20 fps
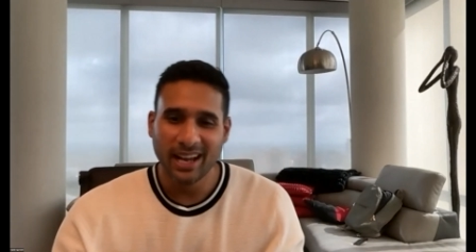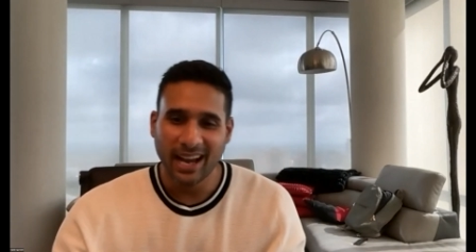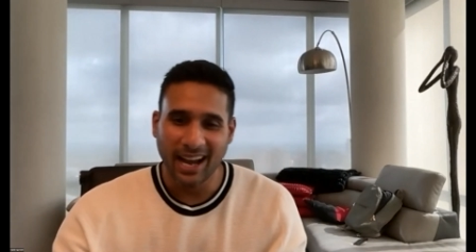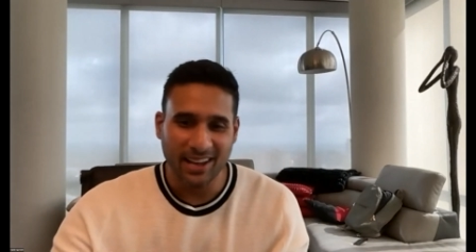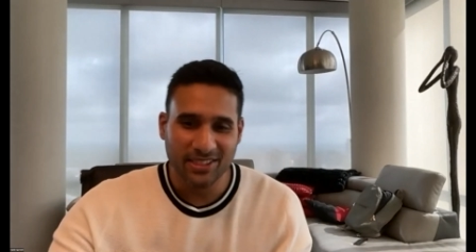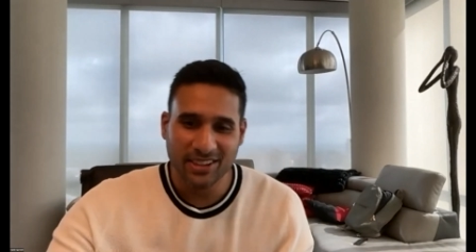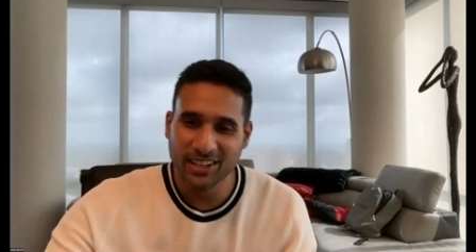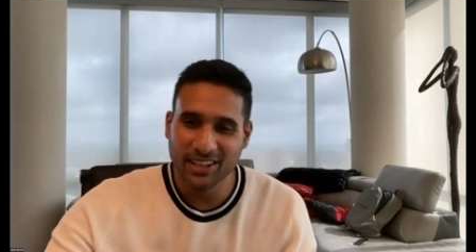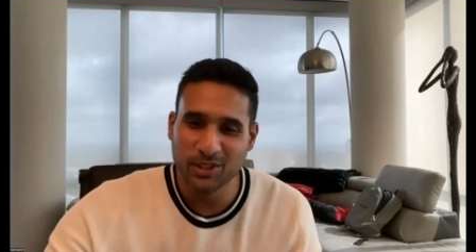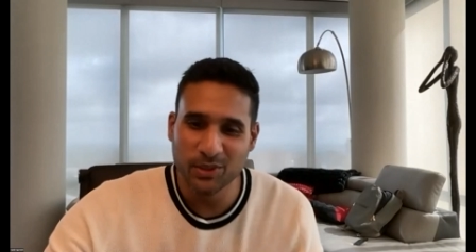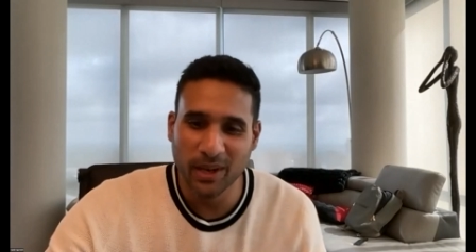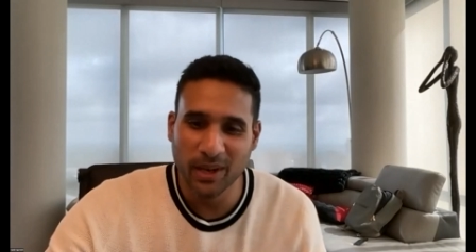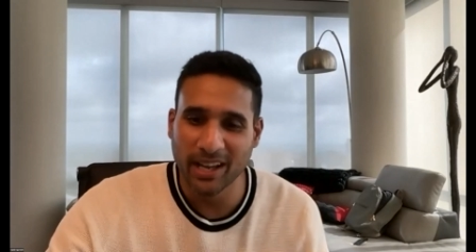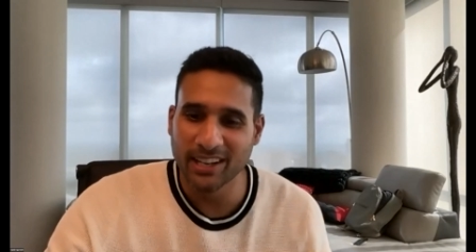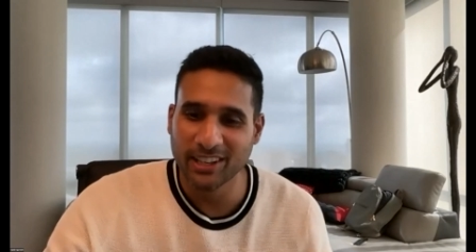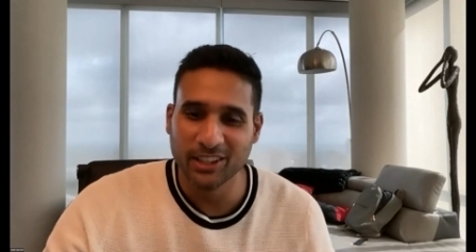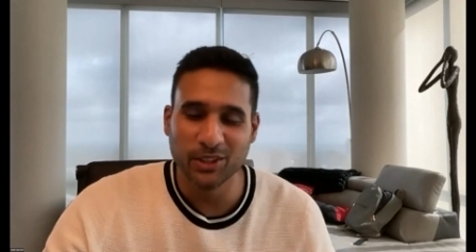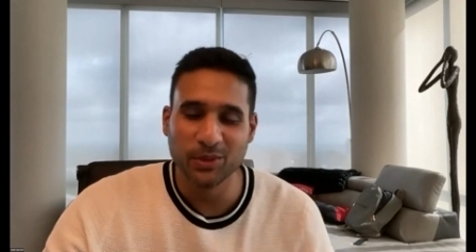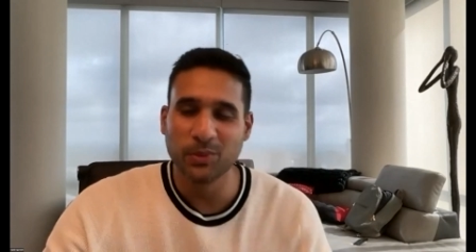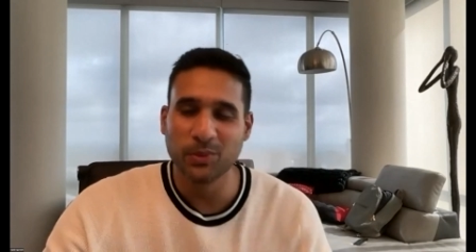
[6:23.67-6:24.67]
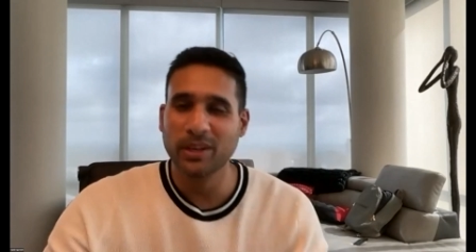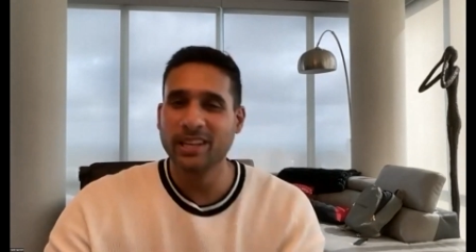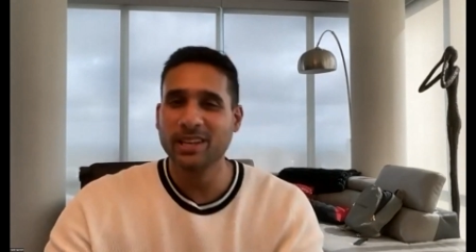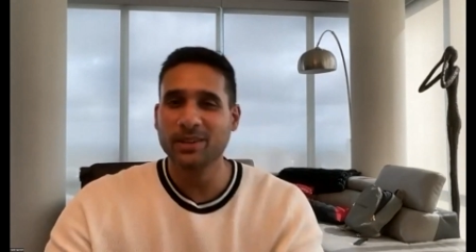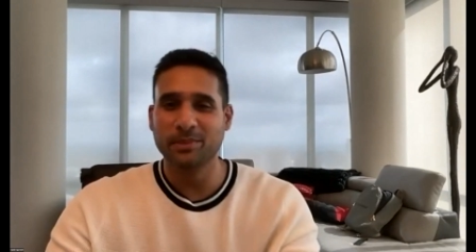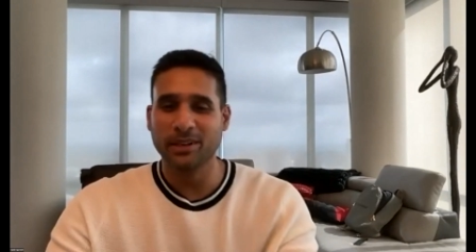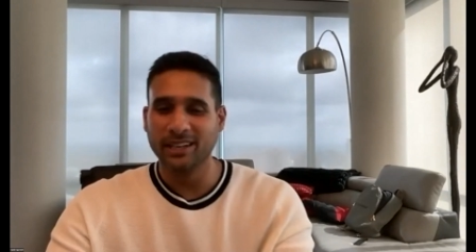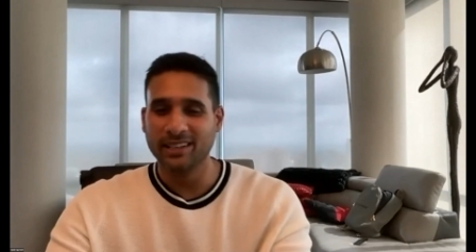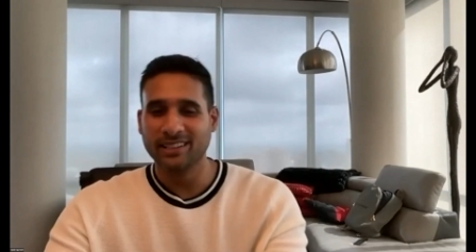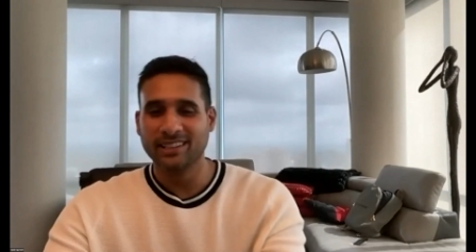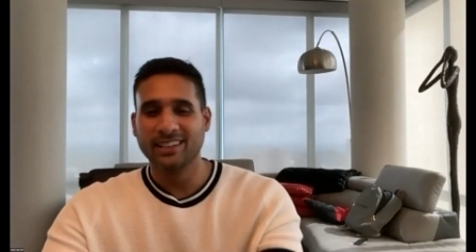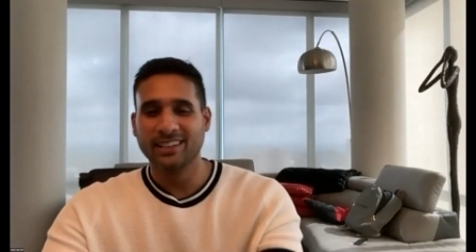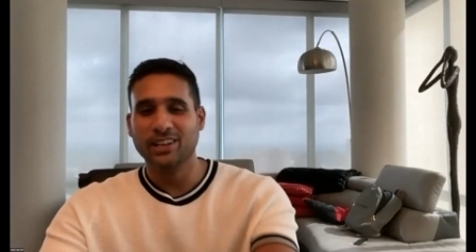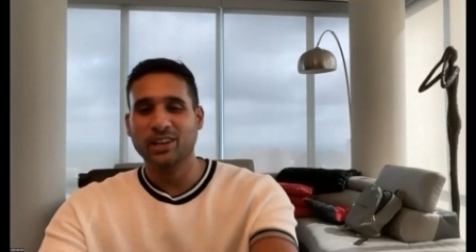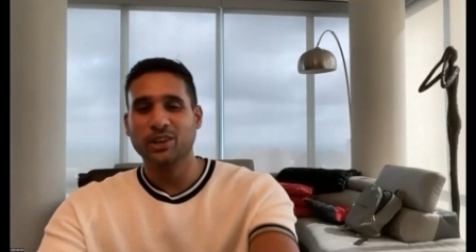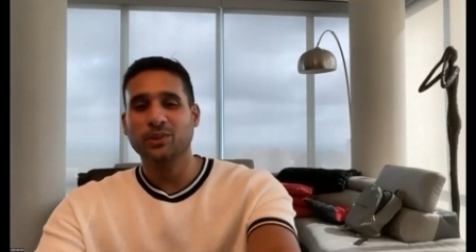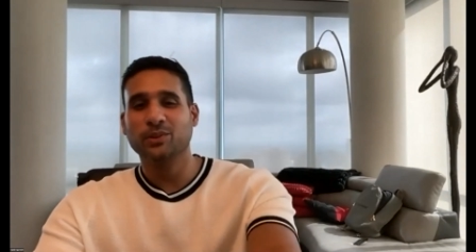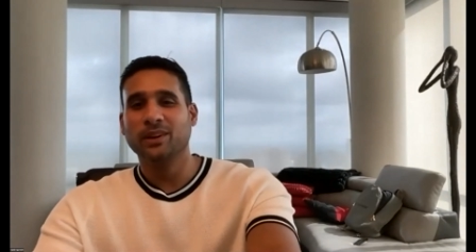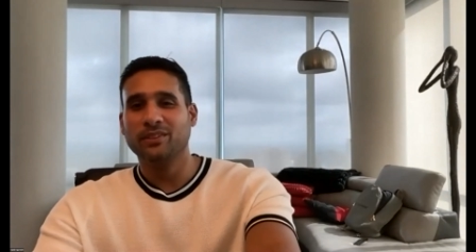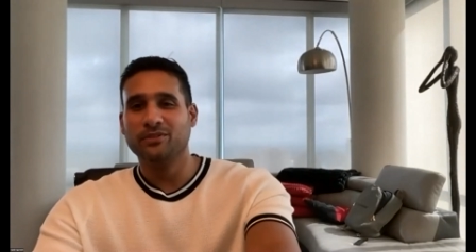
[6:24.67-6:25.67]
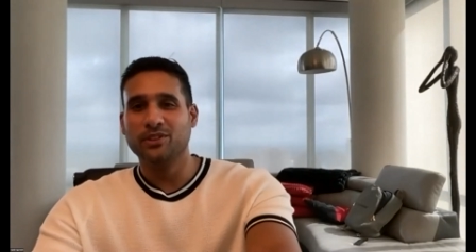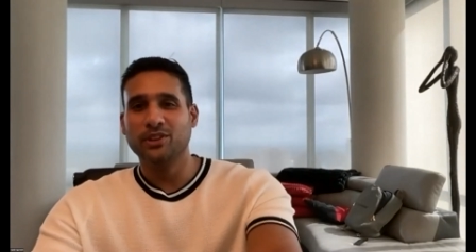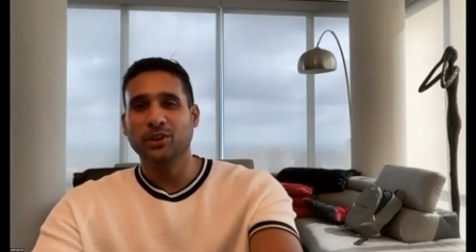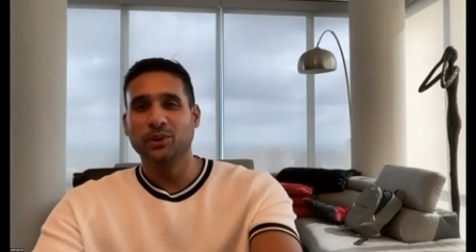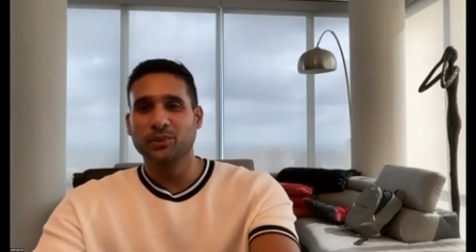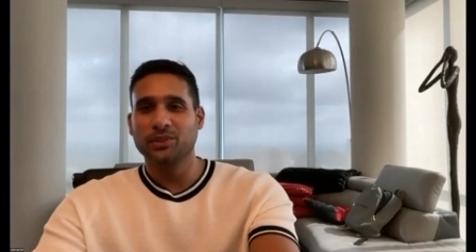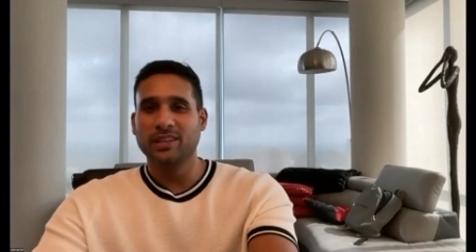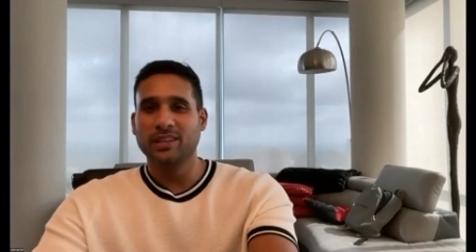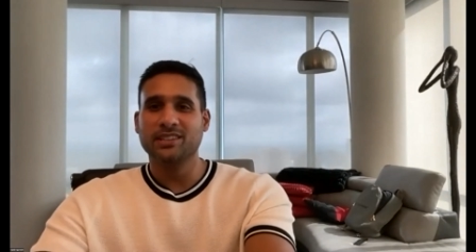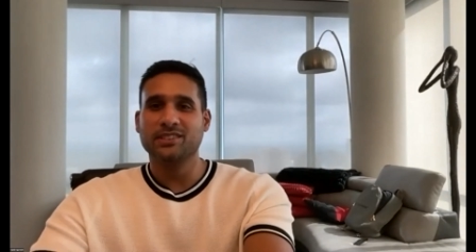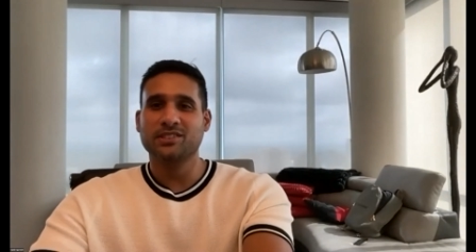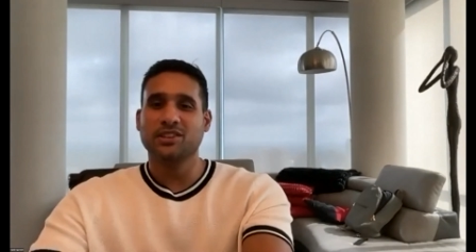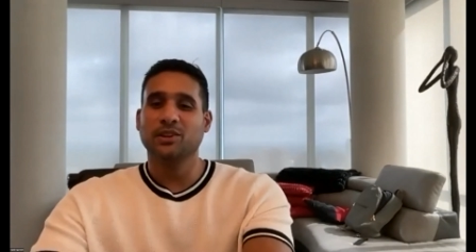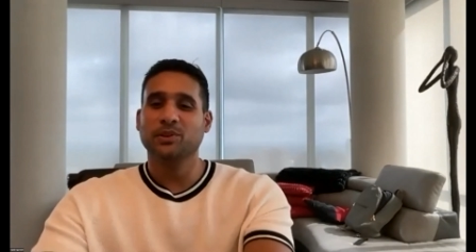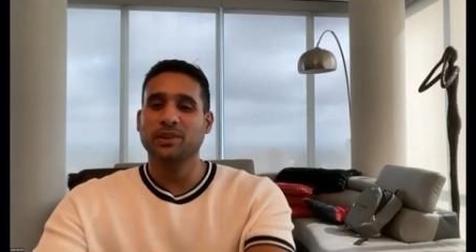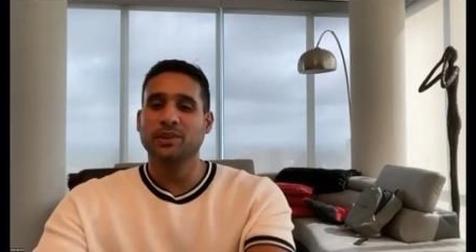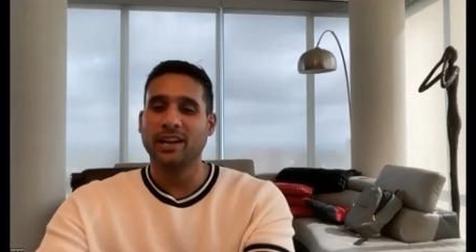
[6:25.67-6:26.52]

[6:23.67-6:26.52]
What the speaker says: I think you had a good week, but, if you don't think so,